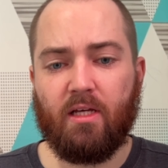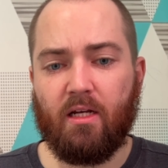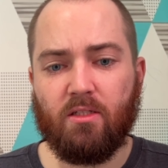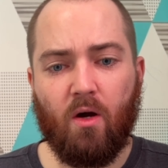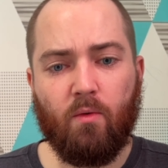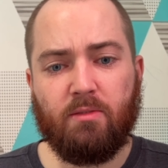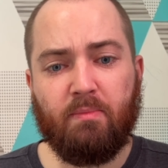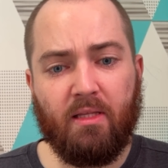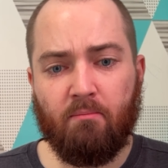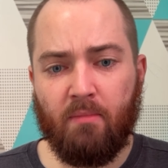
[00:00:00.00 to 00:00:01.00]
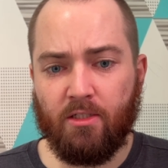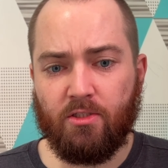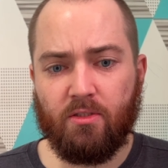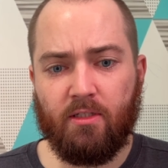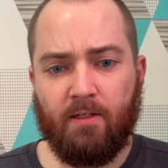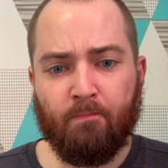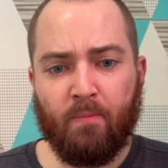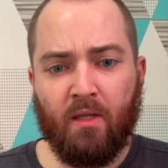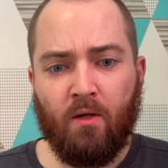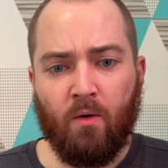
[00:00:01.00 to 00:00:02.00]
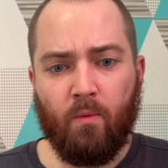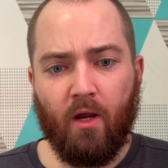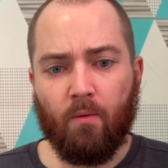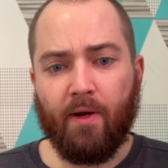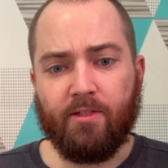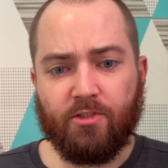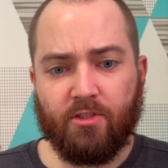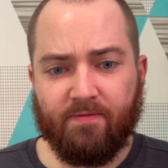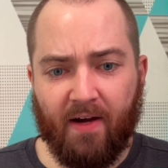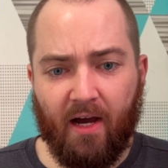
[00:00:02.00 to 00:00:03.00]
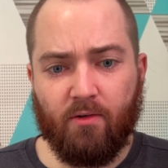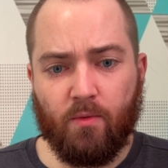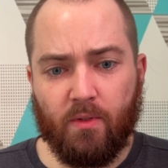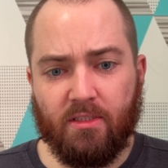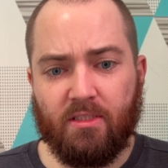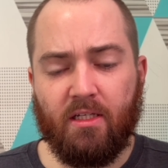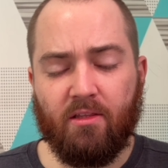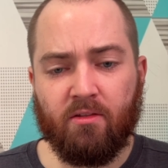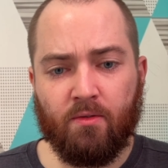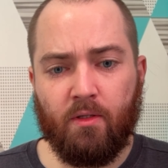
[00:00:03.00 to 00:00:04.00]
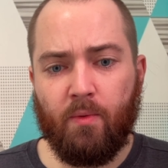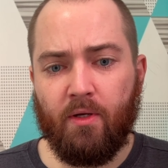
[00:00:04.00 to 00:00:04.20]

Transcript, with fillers: That has always been the ministry we are registered 501c3.